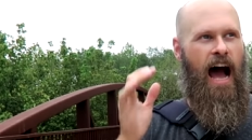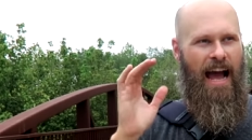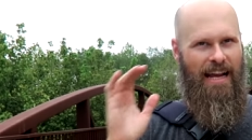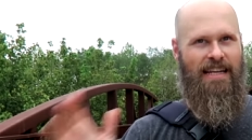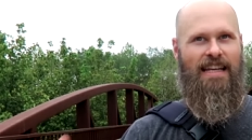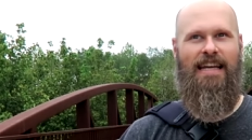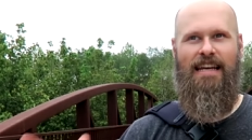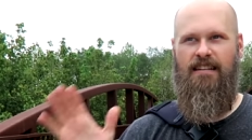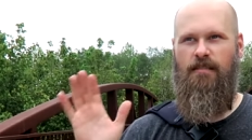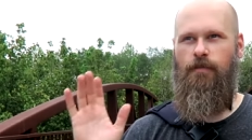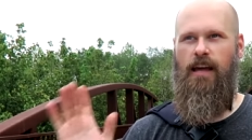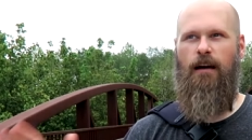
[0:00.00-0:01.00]
I need
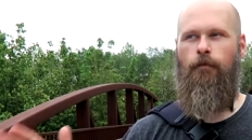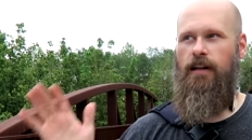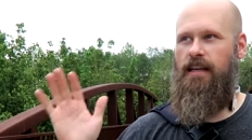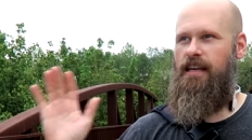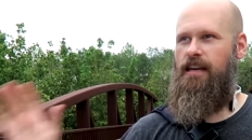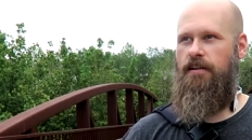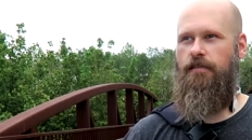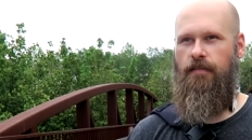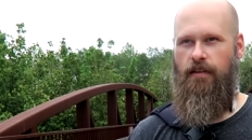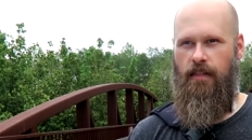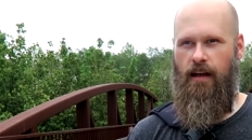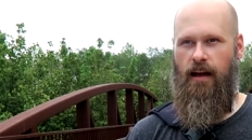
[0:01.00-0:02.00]
to be able to hear
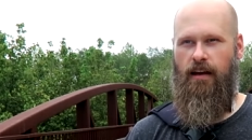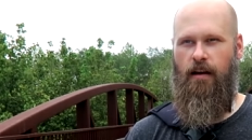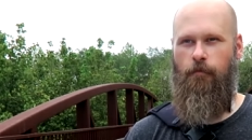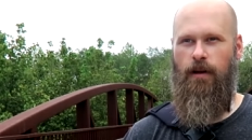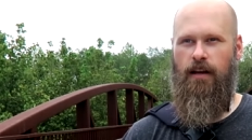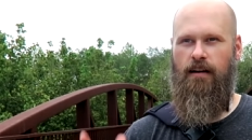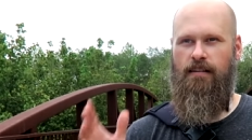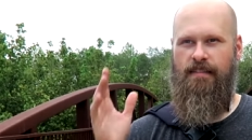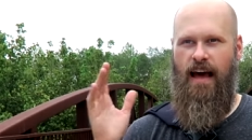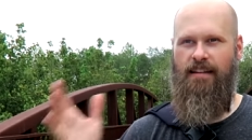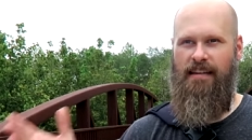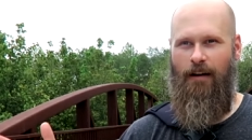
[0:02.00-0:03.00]
everything because
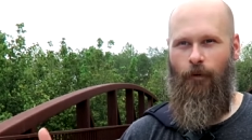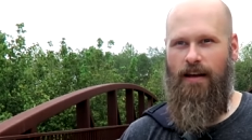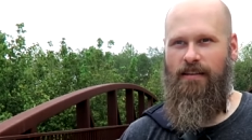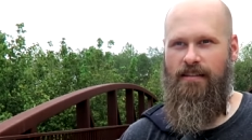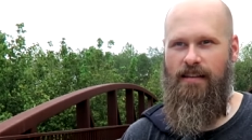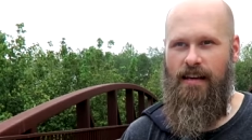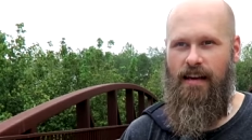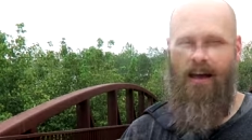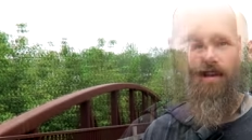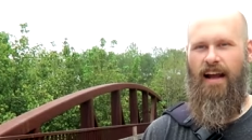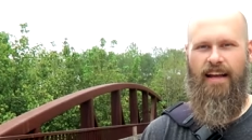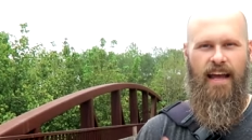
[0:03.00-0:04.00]
that's how I see.
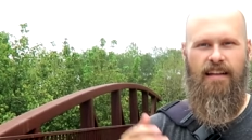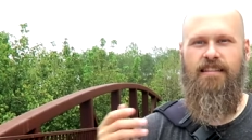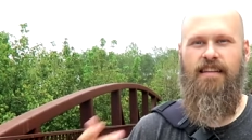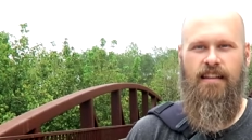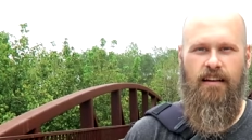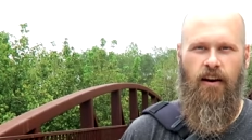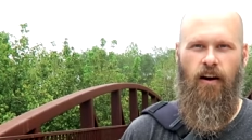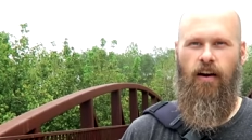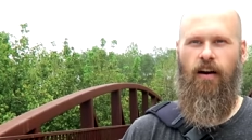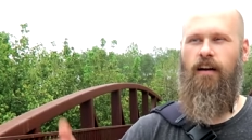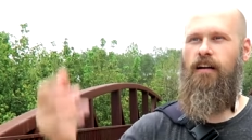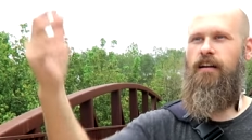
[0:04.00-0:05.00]
I can't see the
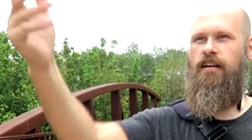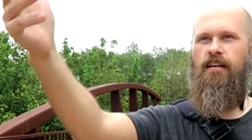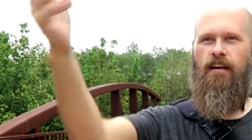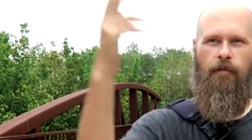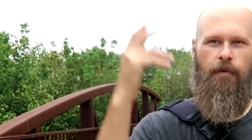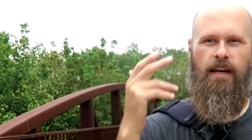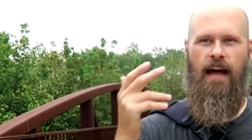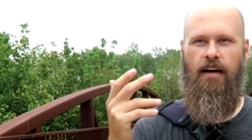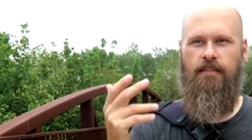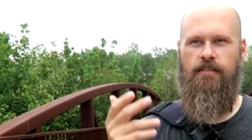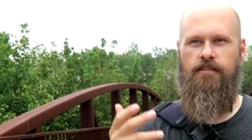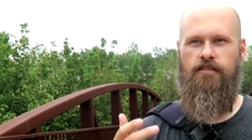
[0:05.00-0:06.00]
car coming
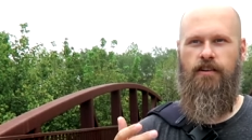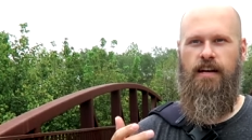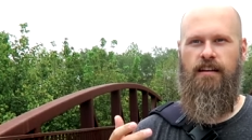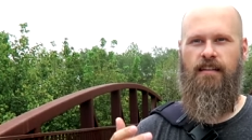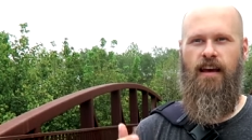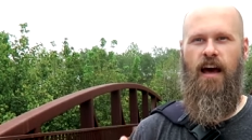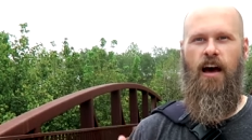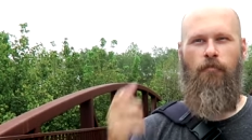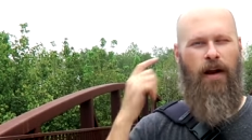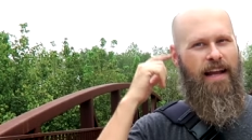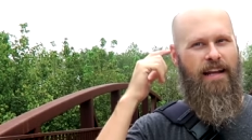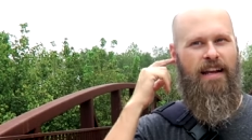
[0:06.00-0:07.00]
down the street,
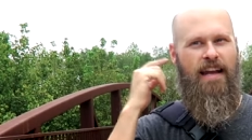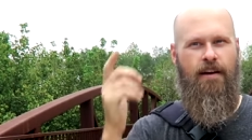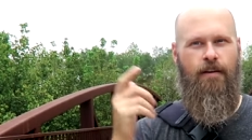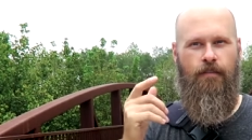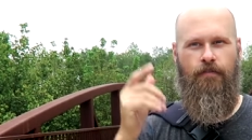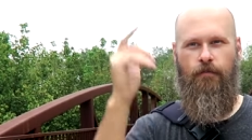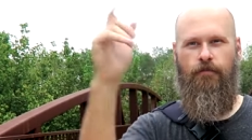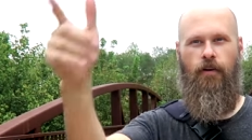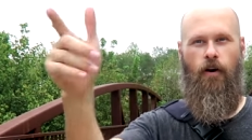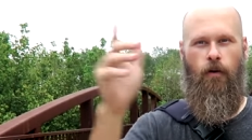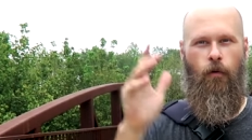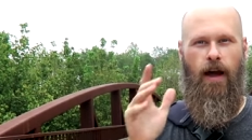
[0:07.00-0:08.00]
but I can hear it from
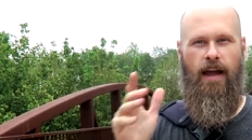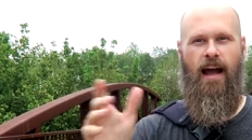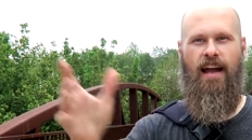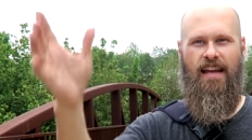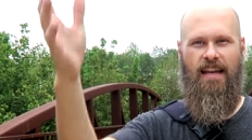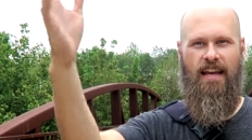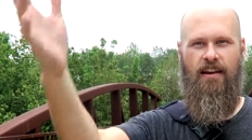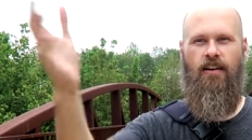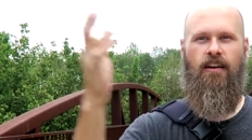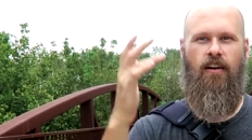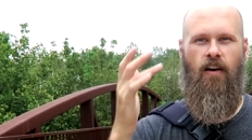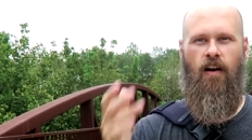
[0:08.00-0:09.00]
far away. I can
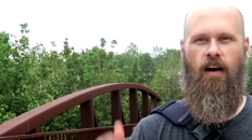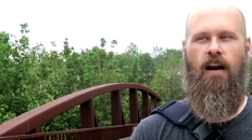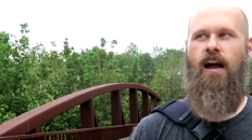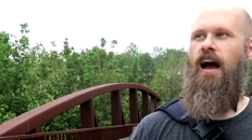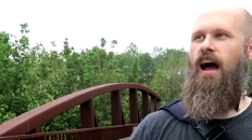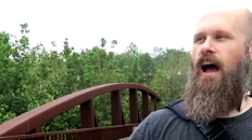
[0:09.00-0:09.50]
hear a car.